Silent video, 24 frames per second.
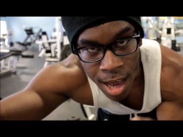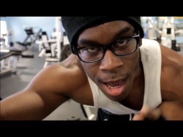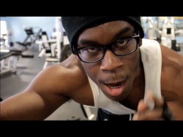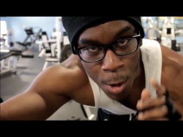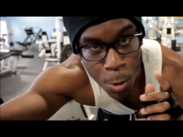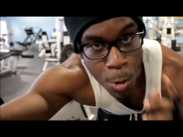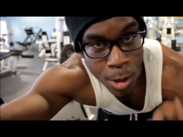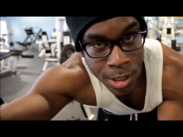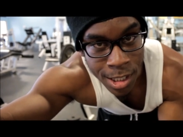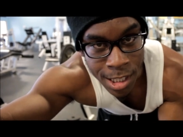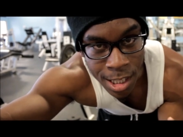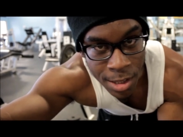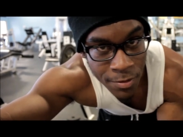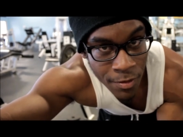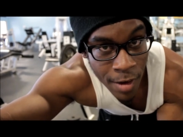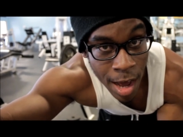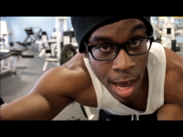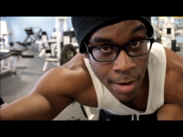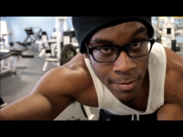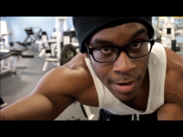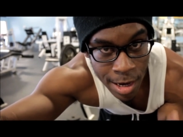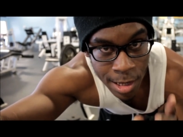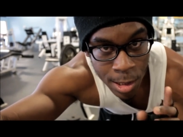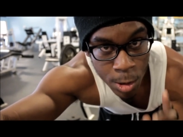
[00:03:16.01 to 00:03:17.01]
at
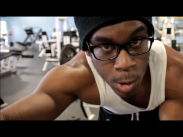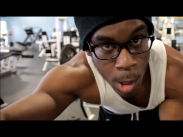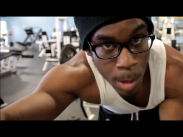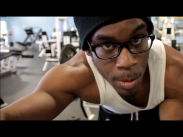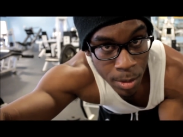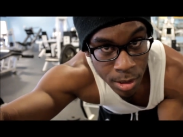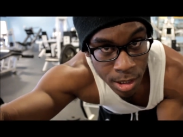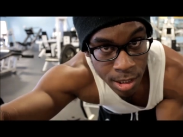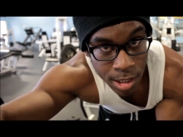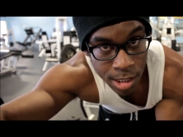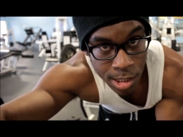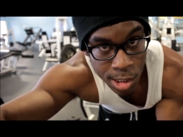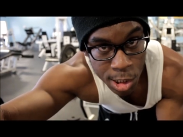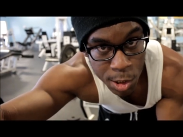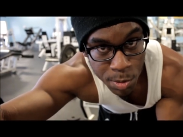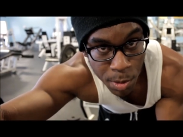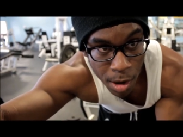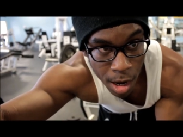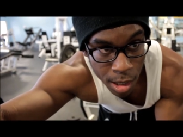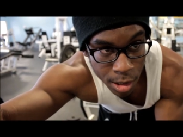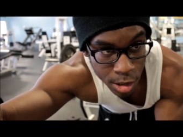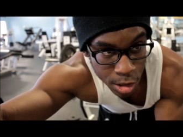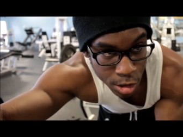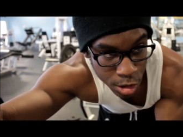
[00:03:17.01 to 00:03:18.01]
185 I know I'm gonna need a
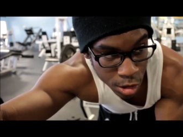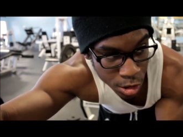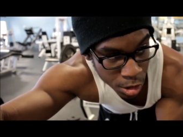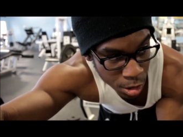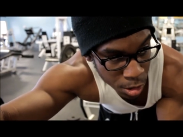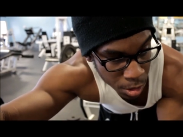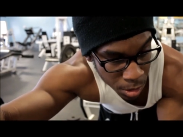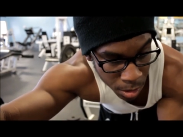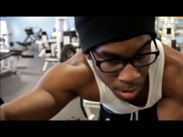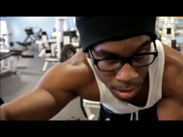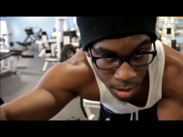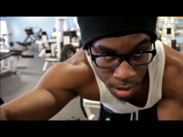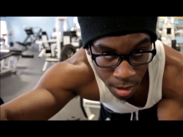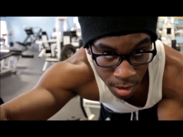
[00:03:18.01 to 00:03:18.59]
spotter. So